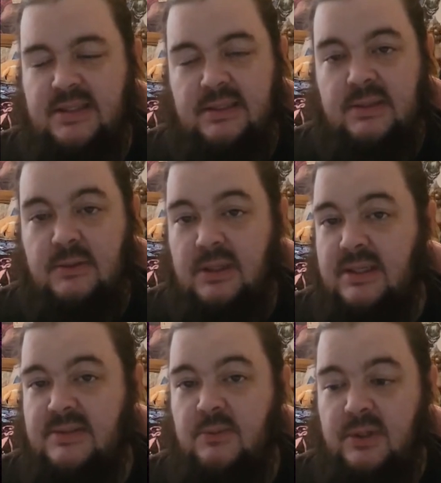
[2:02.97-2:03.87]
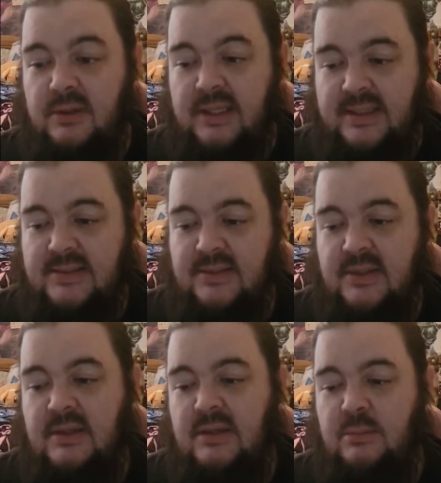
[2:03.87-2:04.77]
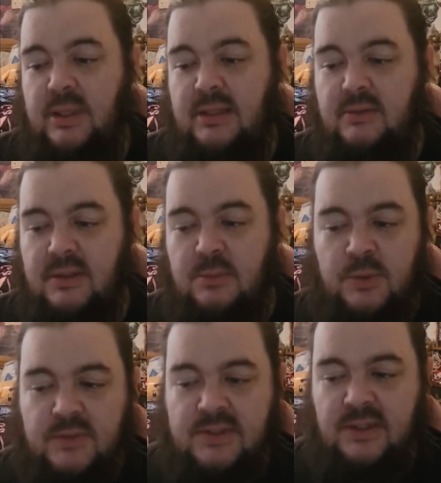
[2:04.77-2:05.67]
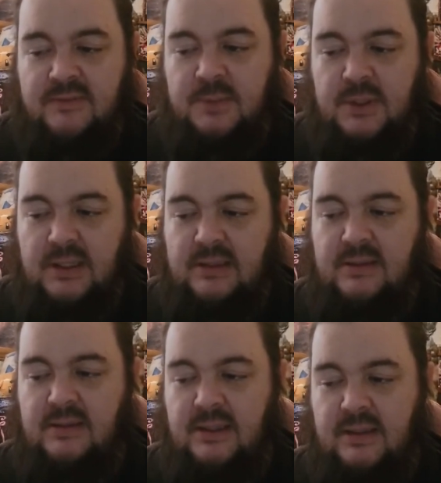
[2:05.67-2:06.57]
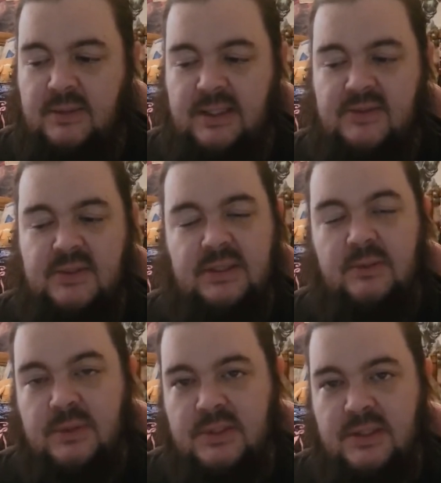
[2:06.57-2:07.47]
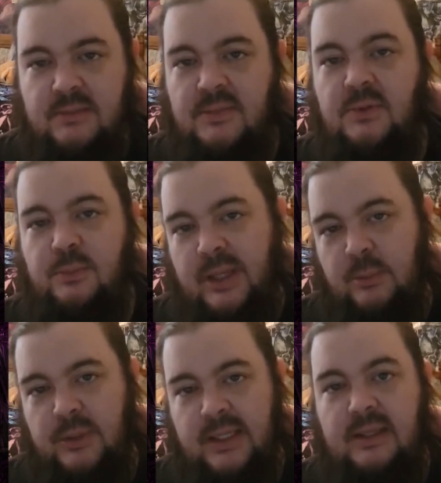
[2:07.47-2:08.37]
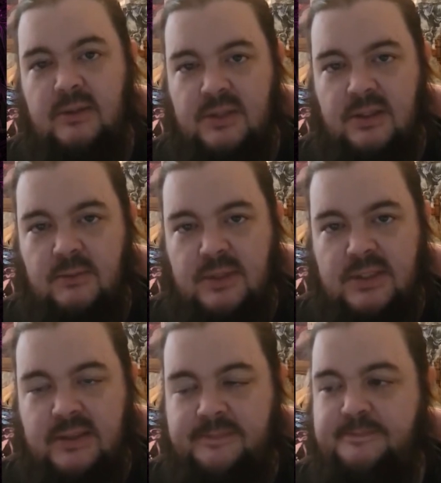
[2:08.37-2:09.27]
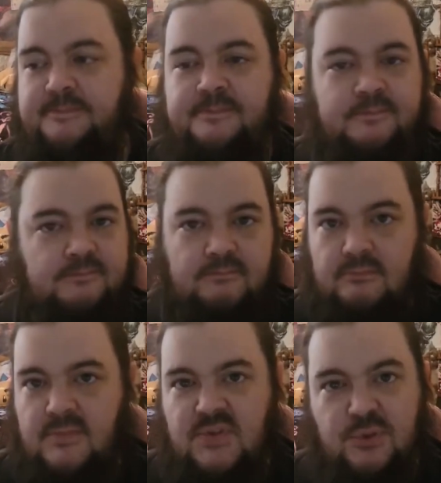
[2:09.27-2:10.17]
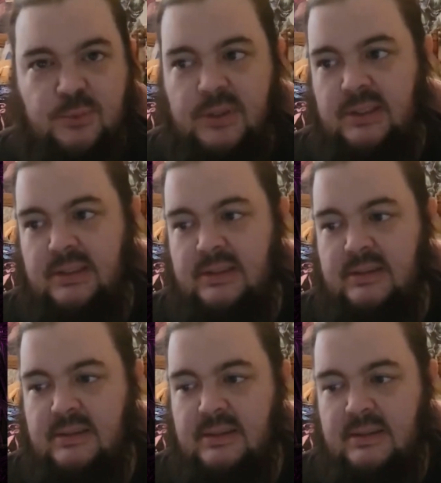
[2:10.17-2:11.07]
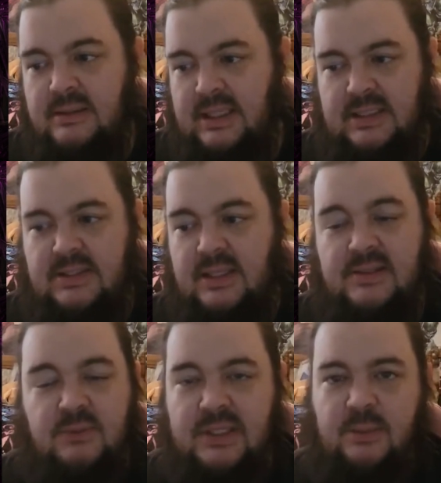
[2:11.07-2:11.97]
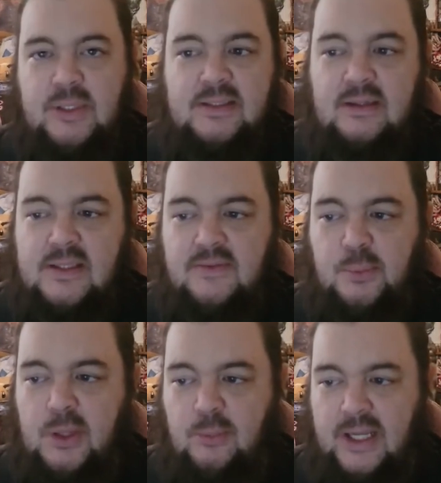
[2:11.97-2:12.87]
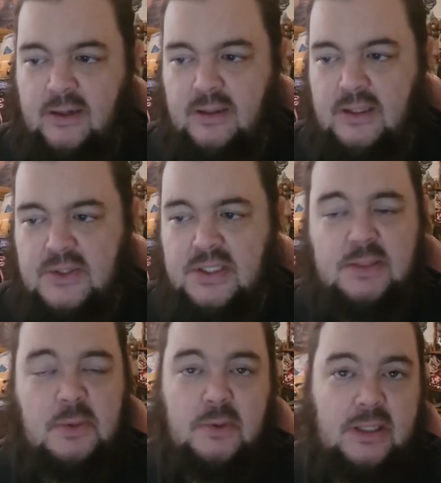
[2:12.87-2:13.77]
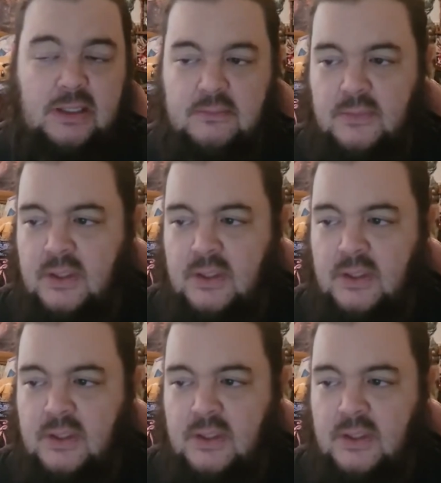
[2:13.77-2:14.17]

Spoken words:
that total cost 1 or less. Pay a green, remove this card from your hand in the game, cancel target 1-drop, or pay a black, kill target 1-drop. Super good. He's one of the best cards if you're playing black-green. You should just be running him.